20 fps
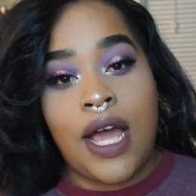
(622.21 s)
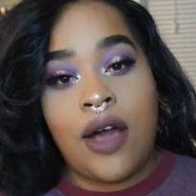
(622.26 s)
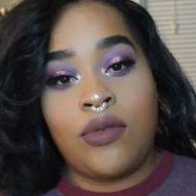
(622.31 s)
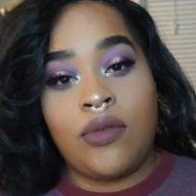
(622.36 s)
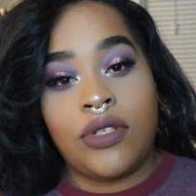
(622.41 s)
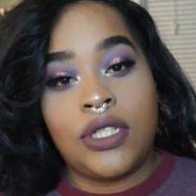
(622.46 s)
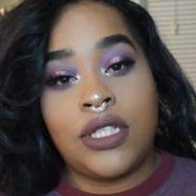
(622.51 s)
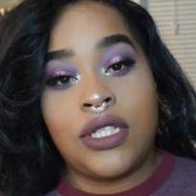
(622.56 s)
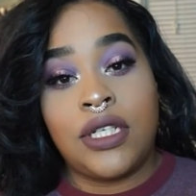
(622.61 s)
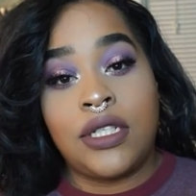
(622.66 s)

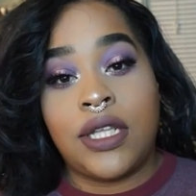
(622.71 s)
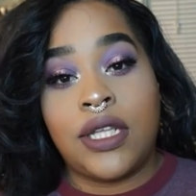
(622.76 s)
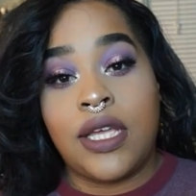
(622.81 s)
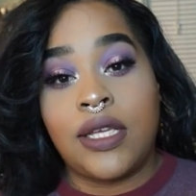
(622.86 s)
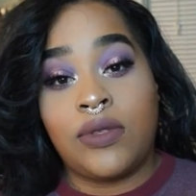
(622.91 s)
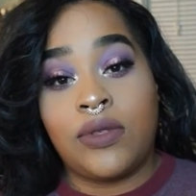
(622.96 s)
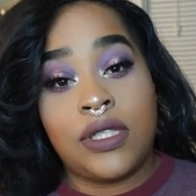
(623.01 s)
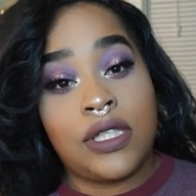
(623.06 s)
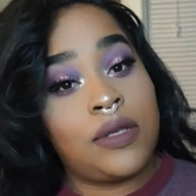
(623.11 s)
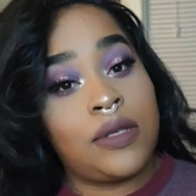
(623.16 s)
out with shit
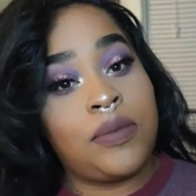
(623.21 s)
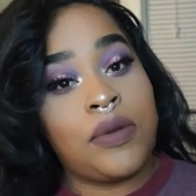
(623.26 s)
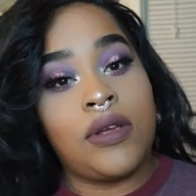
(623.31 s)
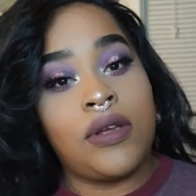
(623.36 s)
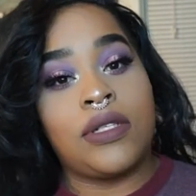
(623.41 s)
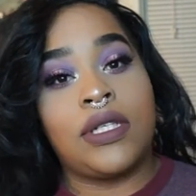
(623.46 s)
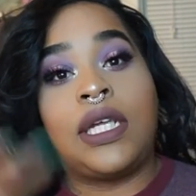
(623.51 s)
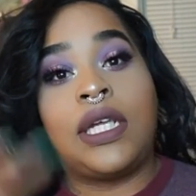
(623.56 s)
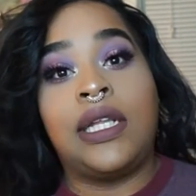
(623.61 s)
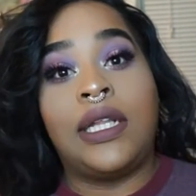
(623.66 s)
that's
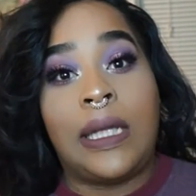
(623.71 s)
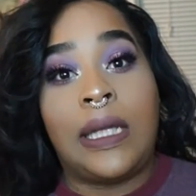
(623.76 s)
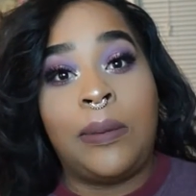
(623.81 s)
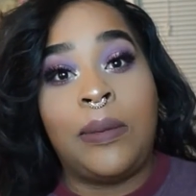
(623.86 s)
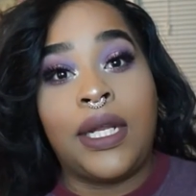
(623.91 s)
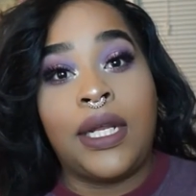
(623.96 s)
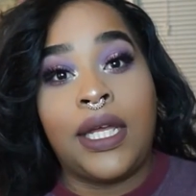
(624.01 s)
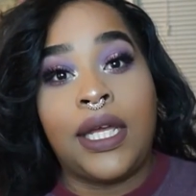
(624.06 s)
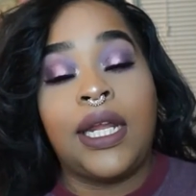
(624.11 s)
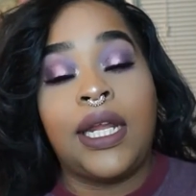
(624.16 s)
supposedly
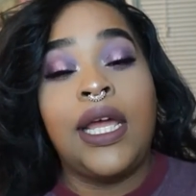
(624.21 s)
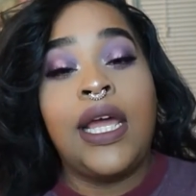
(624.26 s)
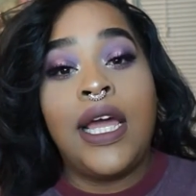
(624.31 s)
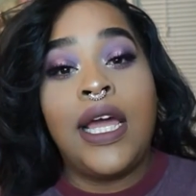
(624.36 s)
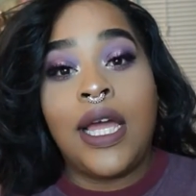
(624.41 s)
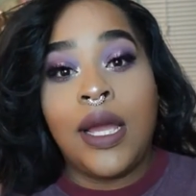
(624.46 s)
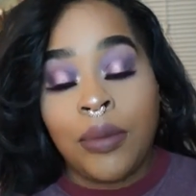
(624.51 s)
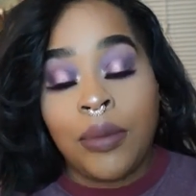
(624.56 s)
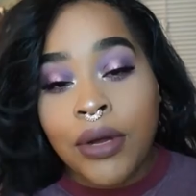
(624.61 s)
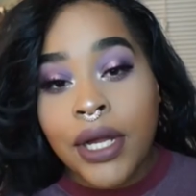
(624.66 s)
limited
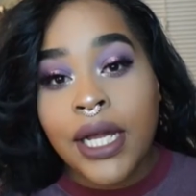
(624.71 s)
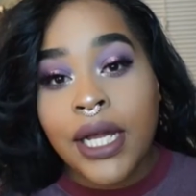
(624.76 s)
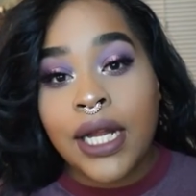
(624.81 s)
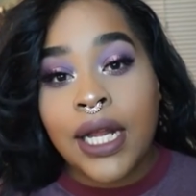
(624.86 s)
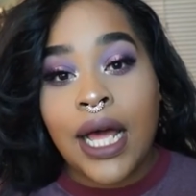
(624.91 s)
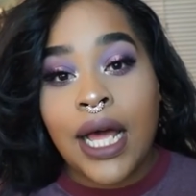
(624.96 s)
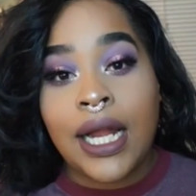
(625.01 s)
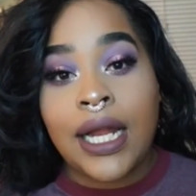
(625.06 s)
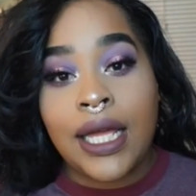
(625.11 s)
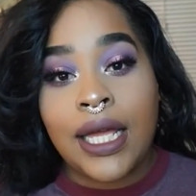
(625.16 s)
and bringing it
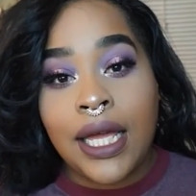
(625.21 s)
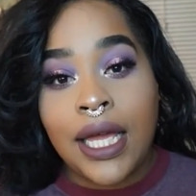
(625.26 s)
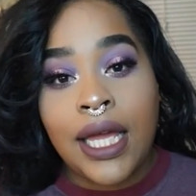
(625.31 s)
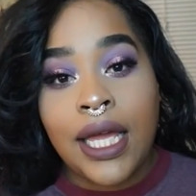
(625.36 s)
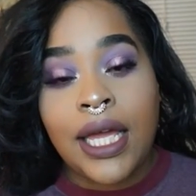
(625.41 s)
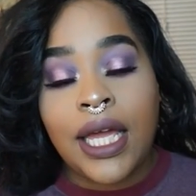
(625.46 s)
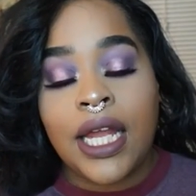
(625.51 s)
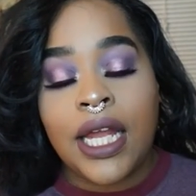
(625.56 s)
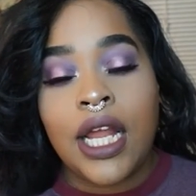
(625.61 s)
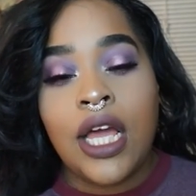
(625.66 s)
out
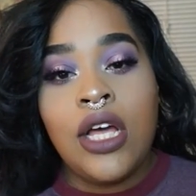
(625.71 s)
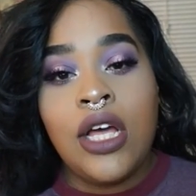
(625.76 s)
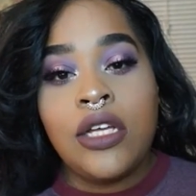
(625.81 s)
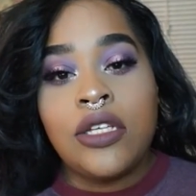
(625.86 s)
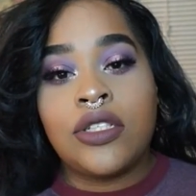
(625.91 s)
again.